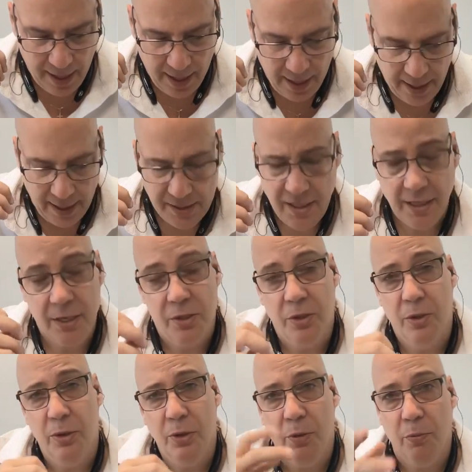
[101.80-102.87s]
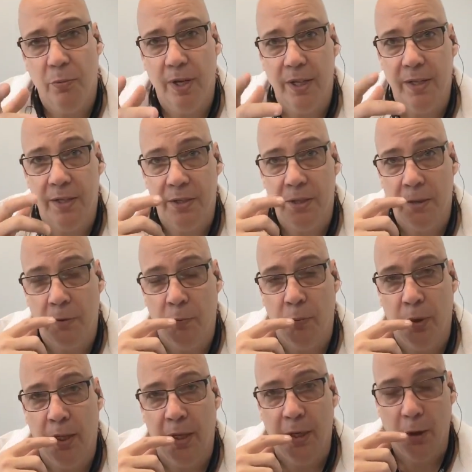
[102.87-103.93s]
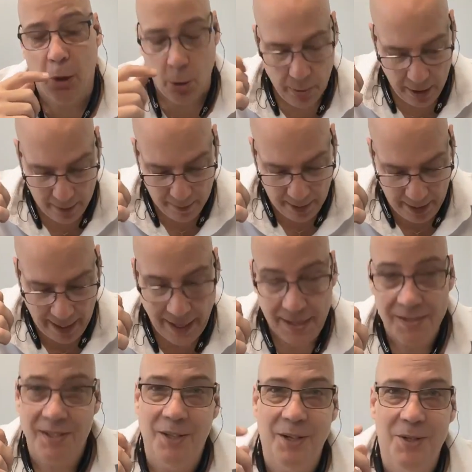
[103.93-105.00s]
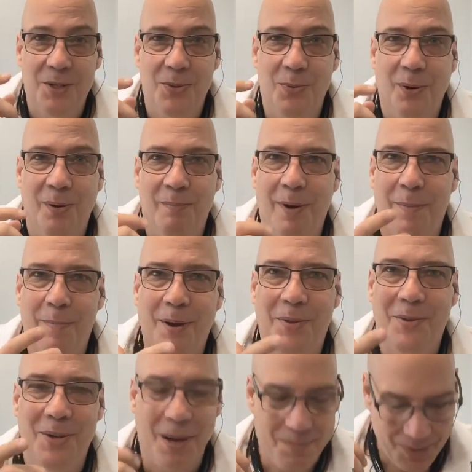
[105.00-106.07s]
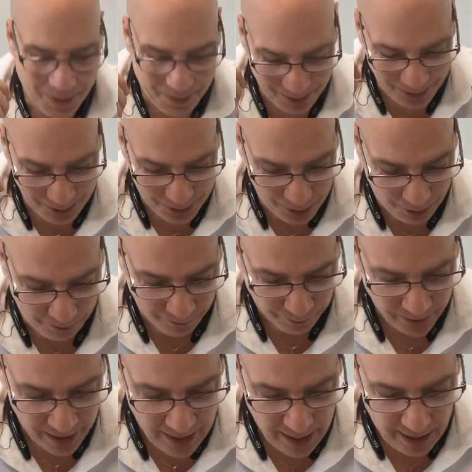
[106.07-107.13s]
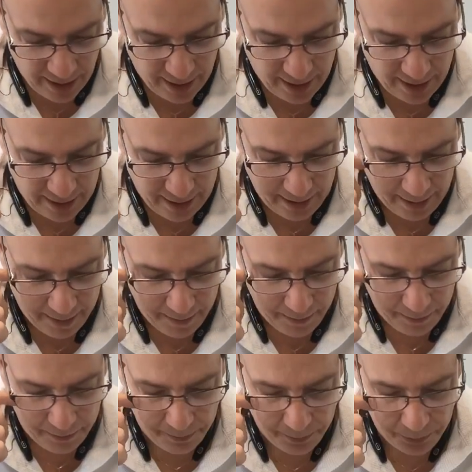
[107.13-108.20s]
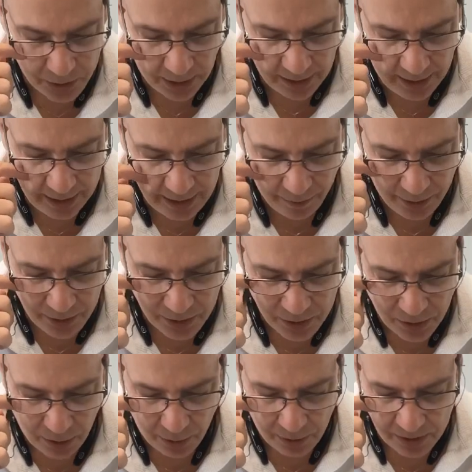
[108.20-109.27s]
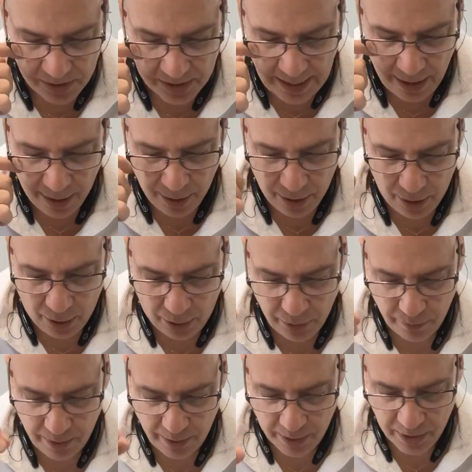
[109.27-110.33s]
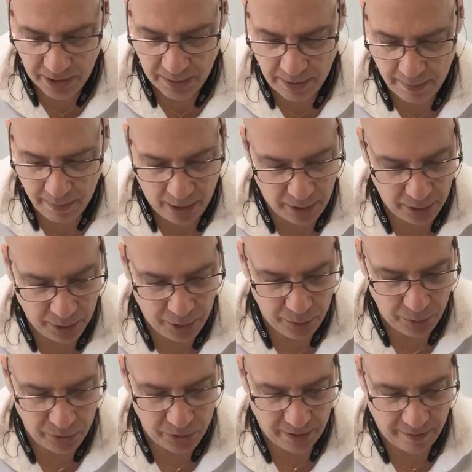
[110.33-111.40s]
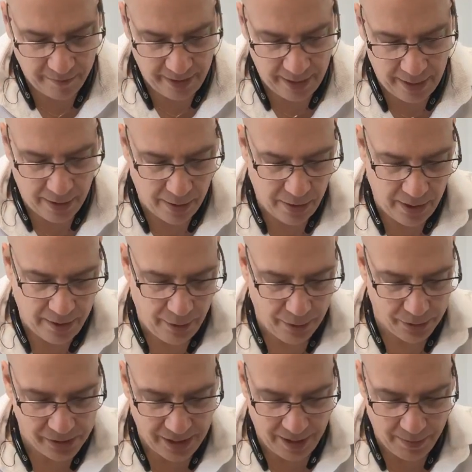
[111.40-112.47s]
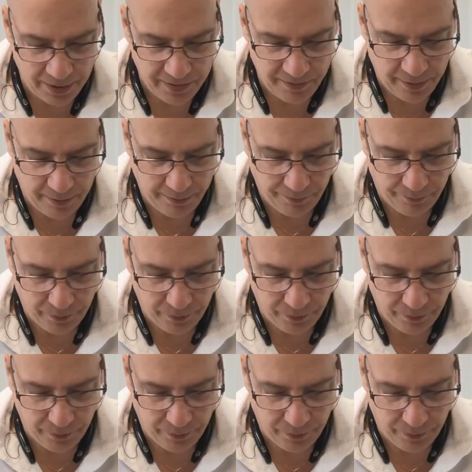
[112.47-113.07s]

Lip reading: And as I continued to read this, it really opened up my eyes, and this is where my mouth dropped open. Sunlight that reaches the earth is scattered in all directions by molecules of air in the earth's atmosphere.